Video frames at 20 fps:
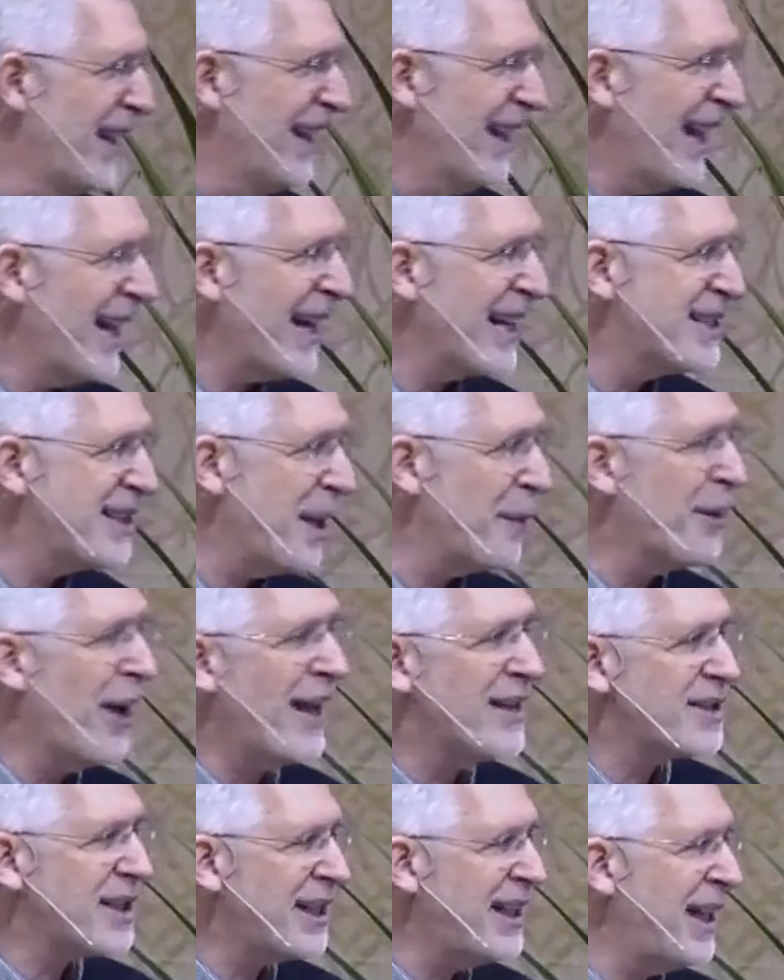Like I said, when
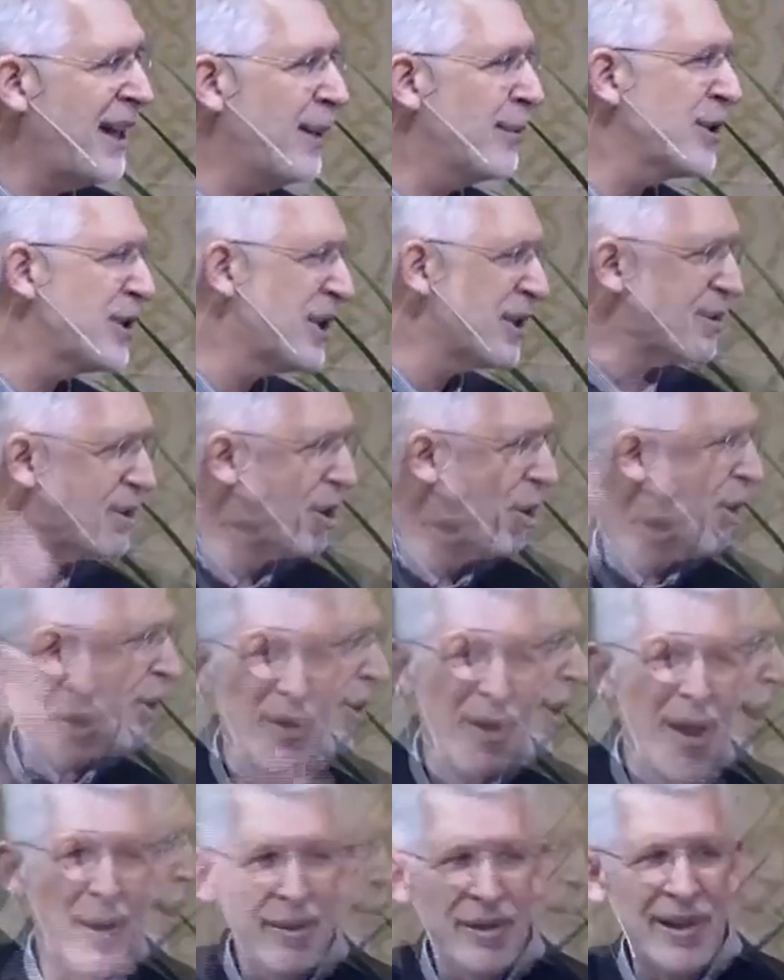I was a kid, it was just going
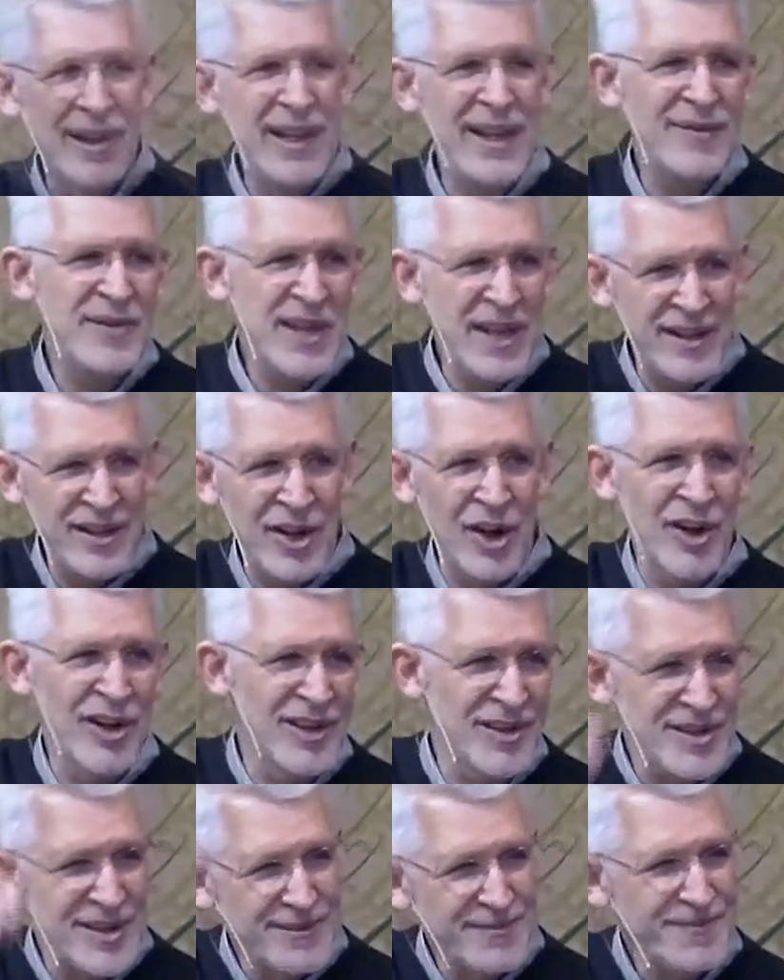around with leaves hitting
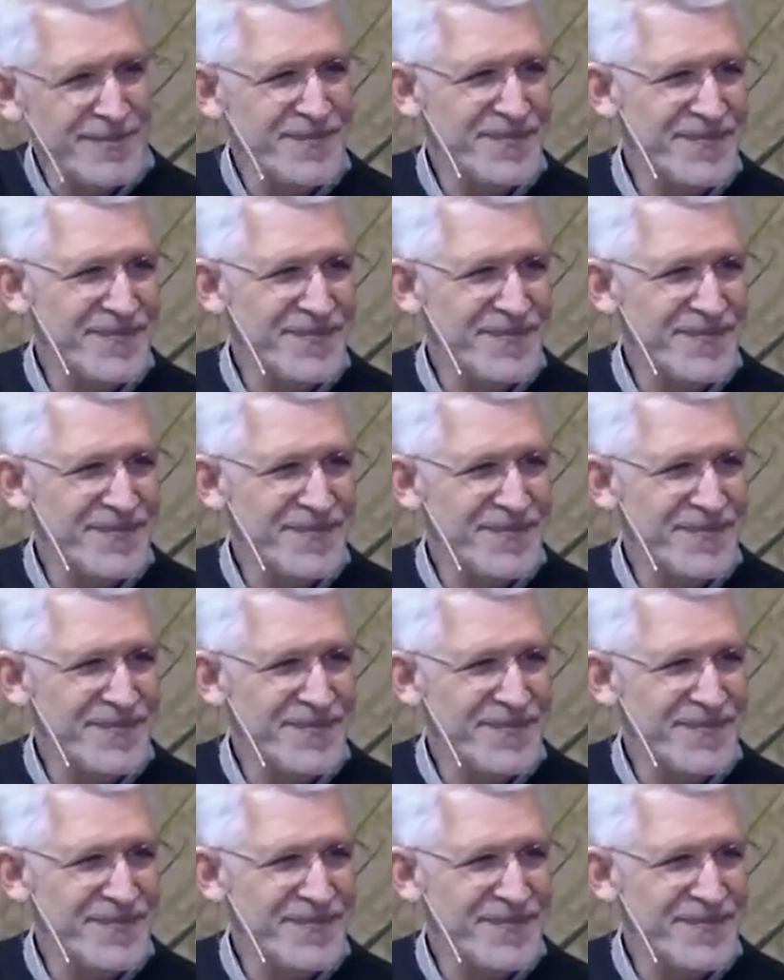girls